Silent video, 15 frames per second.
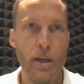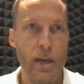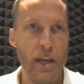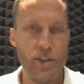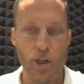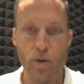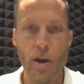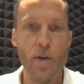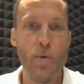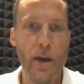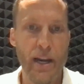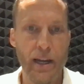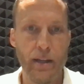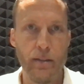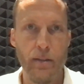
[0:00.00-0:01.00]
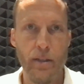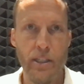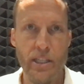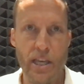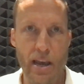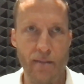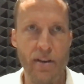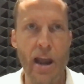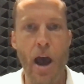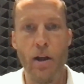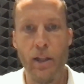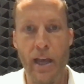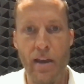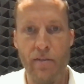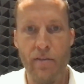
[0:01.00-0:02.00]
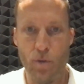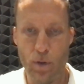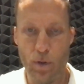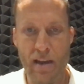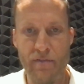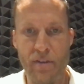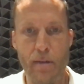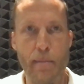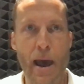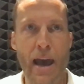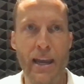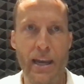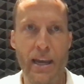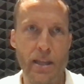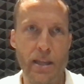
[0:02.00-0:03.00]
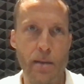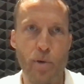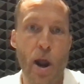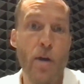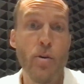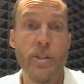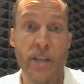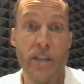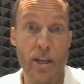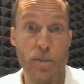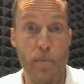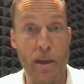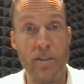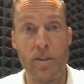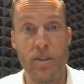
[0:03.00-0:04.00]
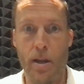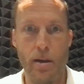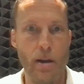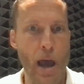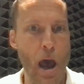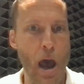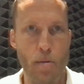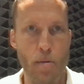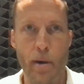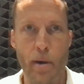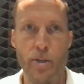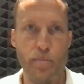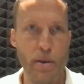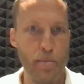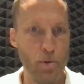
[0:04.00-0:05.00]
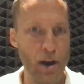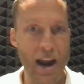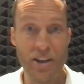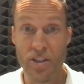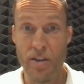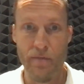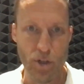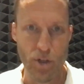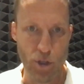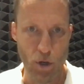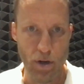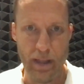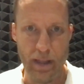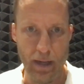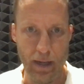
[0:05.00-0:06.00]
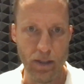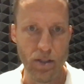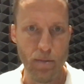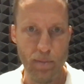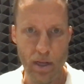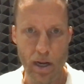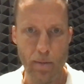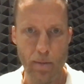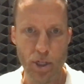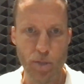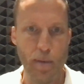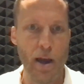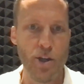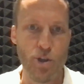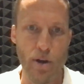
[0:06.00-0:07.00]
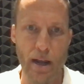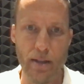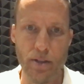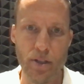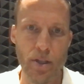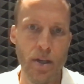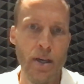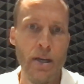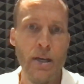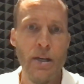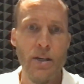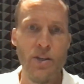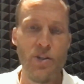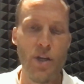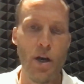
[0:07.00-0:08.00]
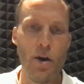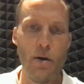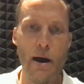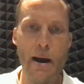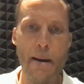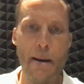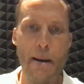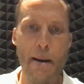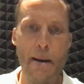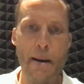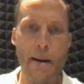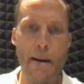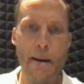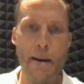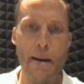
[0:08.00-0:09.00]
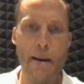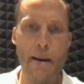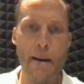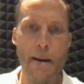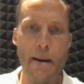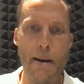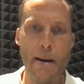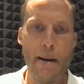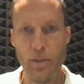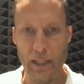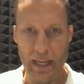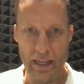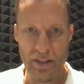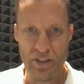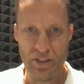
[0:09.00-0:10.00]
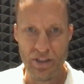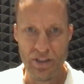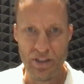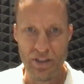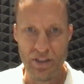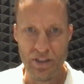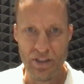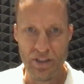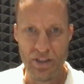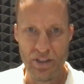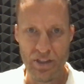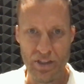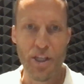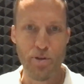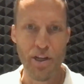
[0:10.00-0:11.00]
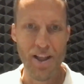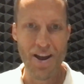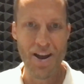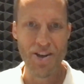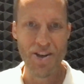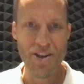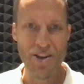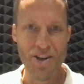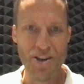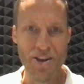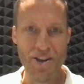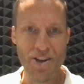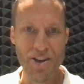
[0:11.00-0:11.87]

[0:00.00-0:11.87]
It's a great way to give an outlet for that feedback and then prioritize based on how much people are asking for certain things and being able to spot trends. So that's the do list. The don't list pre-launch.